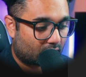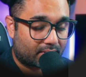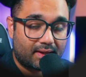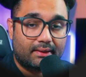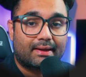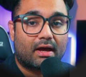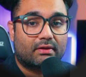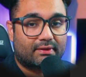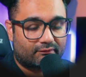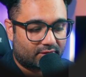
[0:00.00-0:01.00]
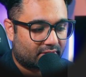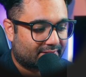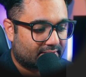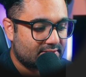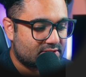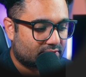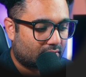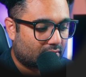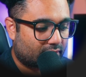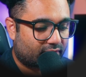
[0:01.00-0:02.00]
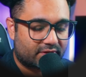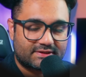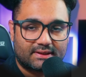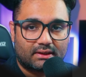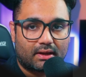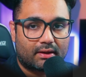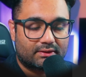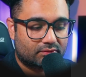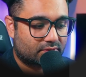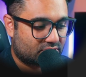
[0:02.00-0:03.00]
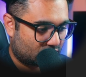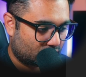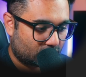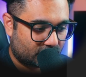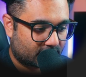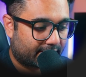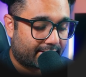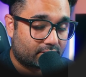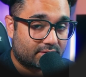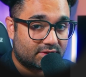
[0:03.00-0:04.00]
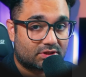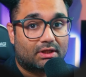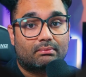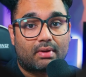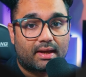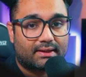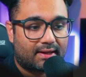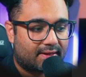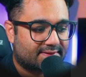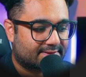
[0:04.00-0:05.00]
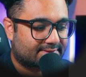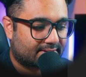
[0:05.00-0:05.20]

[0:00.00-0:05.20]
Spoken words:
Okay, now that we're at the install, first thing I do is choose the language. In my case, it's